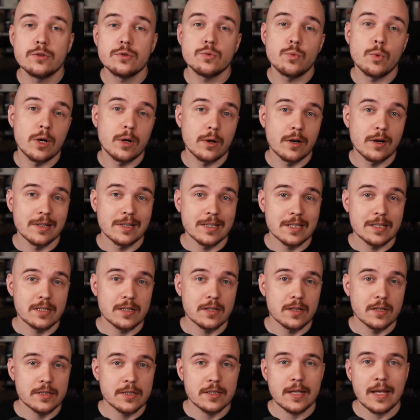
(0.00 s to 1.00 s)
where I
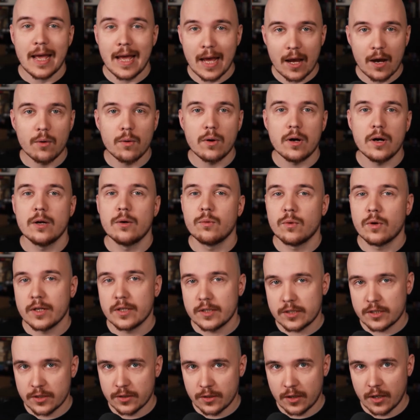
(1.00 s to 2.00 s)
discuss how I write
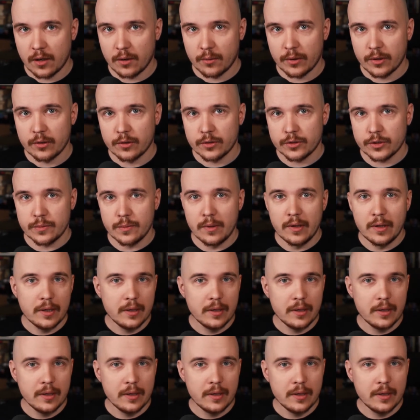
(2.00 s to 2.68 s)
scenarios,